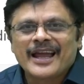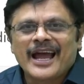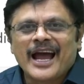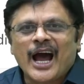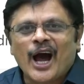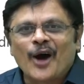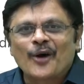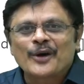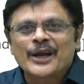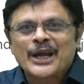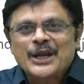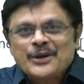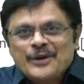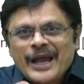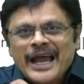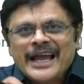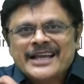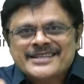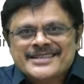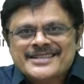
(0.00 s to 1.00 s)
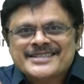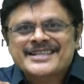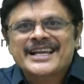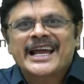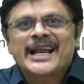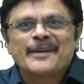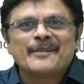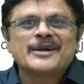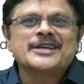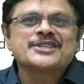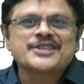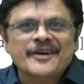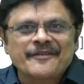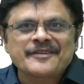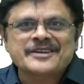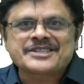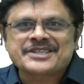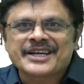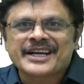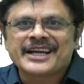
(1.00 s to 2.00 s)
How can you access the elements of
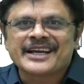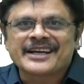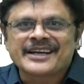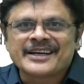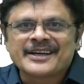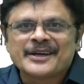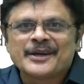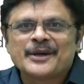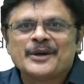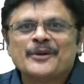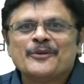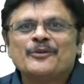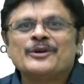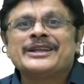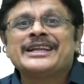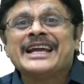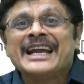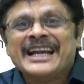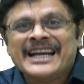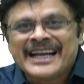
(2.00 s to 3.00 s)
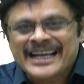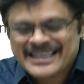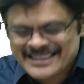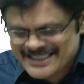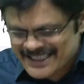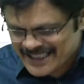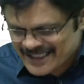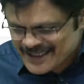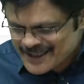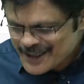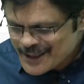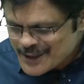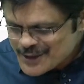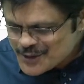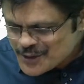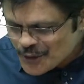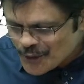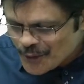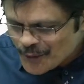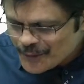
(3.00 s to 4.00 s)
a string? With indexing.
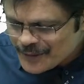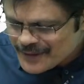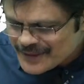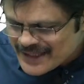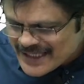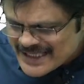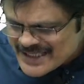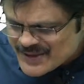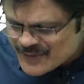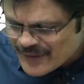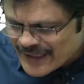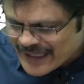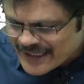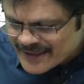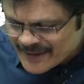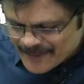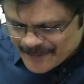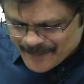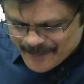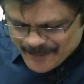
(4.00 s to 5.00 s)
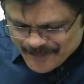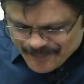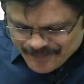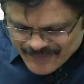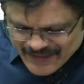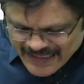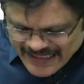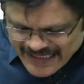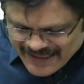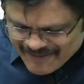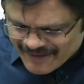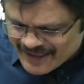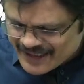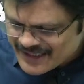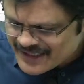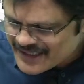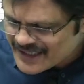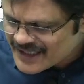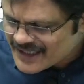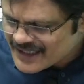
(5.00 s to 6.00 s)
So this one, even
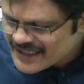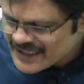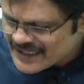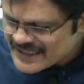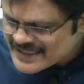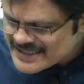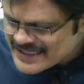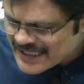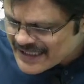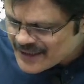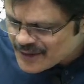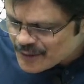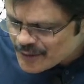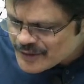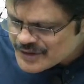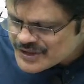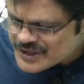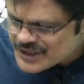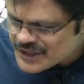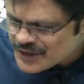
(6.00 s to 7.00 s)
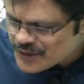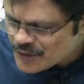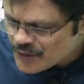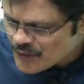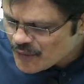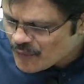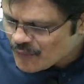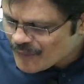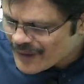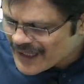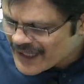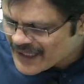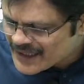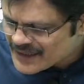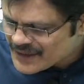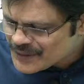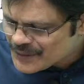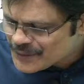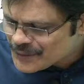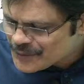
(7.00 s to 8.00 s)
here, it is like, 0,
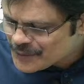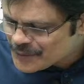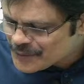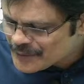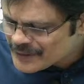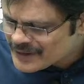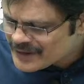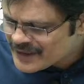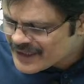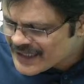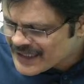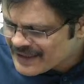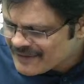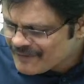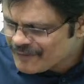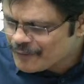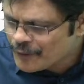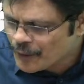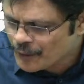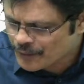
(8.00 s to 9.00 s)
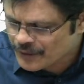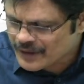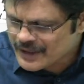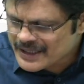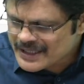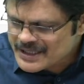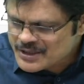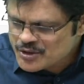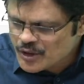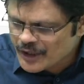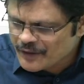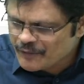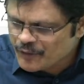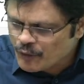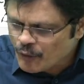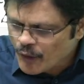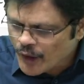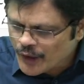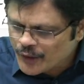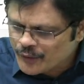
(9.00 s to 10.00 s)
1, 2, 3, 4. So if you
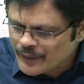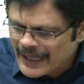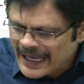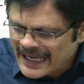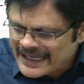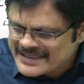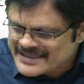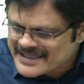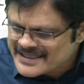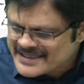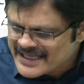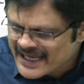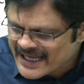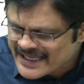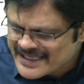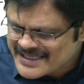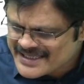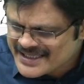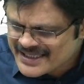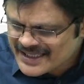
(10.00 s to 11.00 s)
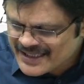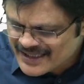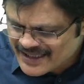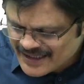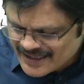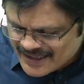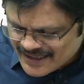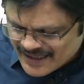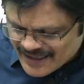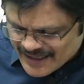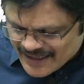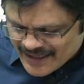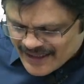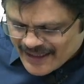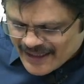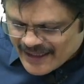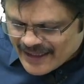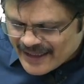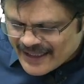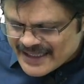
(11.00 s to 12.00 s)
want to access H,
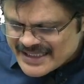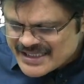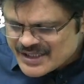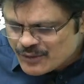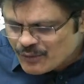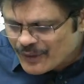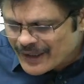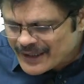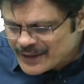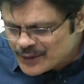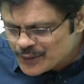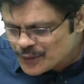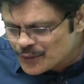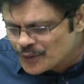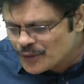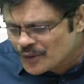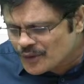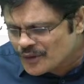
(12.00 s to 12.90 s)
list 1, 2,